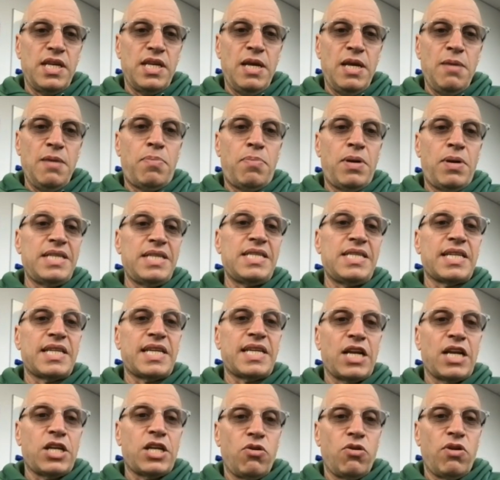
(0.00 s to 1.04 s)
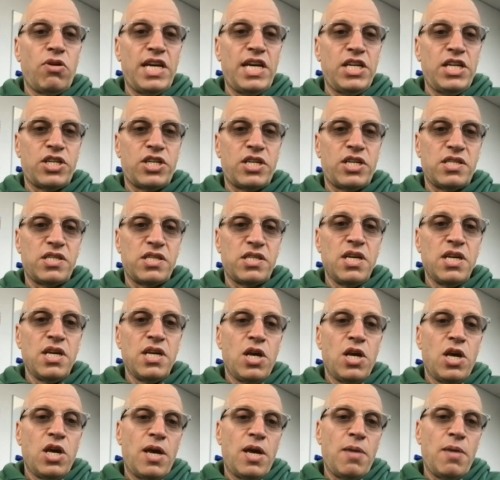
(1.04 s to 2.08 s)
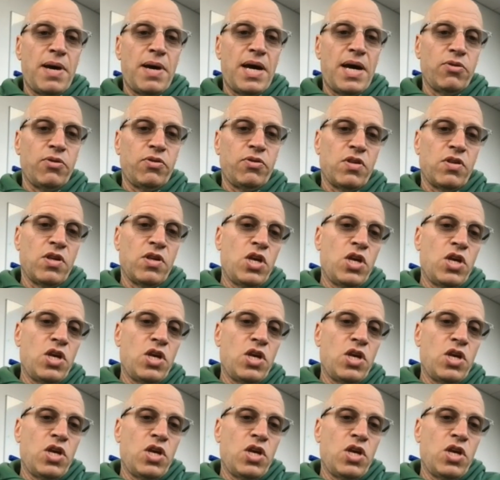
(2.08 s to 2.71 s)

implicit calculations about,